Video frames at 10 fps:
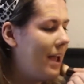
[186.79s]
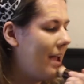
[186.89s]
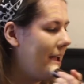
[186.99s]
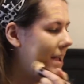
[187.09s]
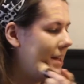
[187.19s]

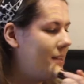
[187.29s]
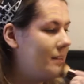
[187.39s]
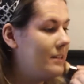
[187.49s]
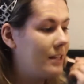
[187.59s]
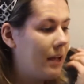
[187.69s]

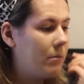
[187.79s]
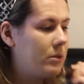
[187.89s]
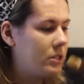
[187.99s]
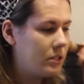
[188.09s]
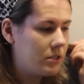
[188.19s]
and they
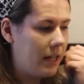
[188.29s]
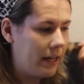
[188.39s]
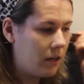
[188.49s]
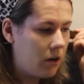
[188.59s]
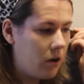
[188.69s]
will just
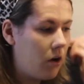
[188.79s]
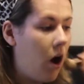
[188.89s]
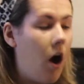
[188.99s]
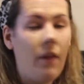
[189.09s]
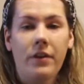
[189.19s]
like
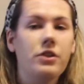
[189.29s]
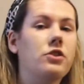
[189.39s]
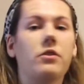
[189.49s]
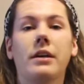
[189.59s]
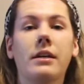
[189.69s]
on the
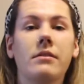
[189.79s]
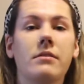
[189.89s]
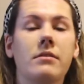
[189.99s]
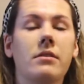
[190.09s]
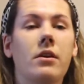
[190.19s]

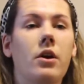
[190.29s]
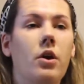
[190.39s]
streets